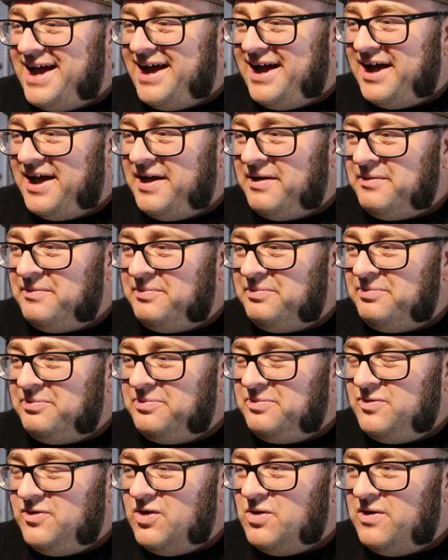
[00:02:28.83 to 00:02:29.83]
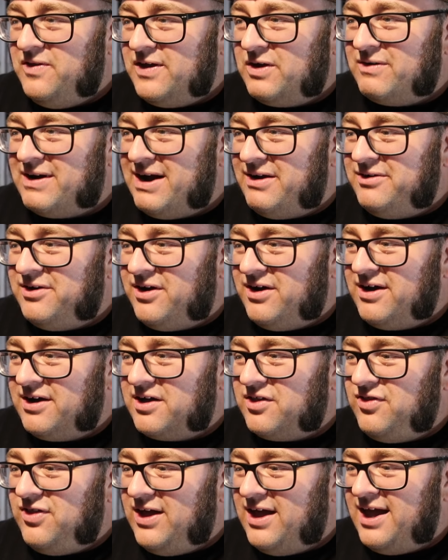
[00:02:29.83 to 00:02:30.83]
Um, doing the
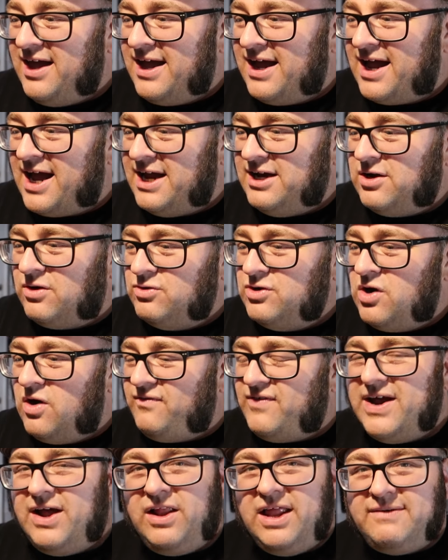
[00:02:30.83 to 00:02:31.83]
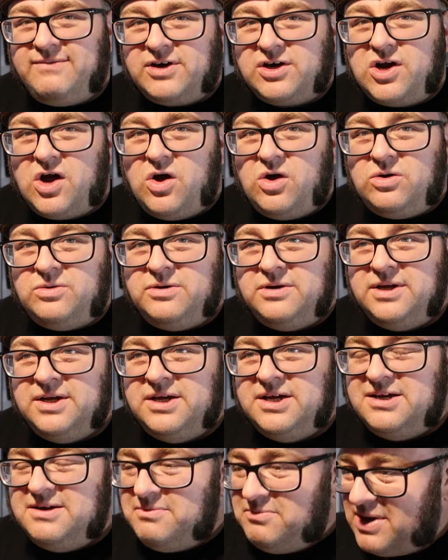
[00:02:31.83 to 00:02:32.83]
Groundhog thing. I don't know if I'll ever go
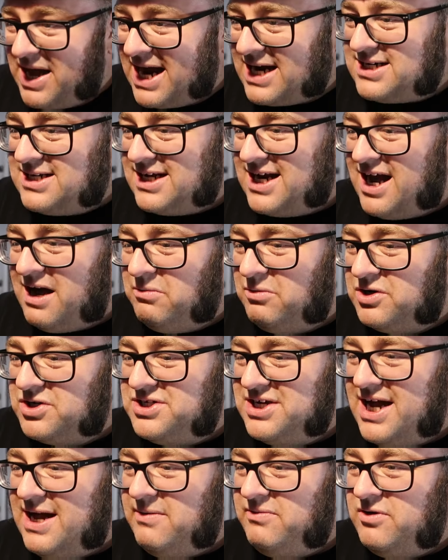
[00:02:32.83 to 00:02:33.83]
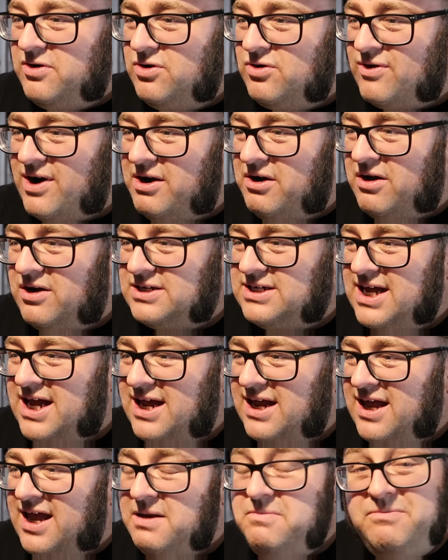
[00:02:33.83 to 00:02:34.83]
back to Gobblers Knob to do Groundhog
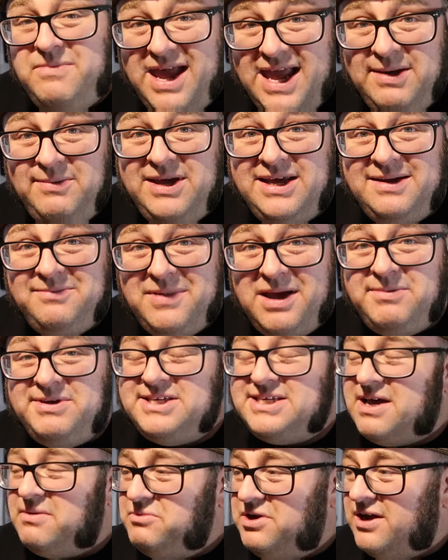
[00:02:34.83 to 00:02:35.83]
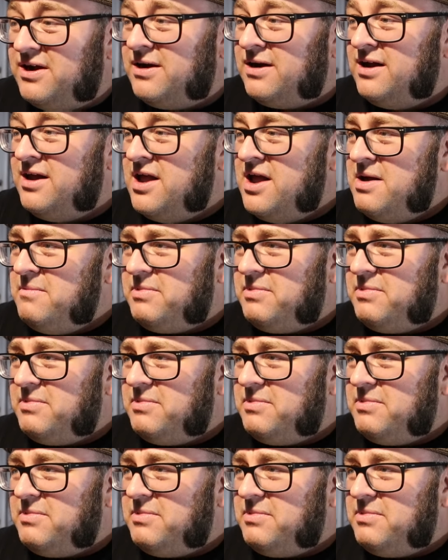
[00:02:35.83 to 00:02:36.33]
Day again. Maybe, maybe some year.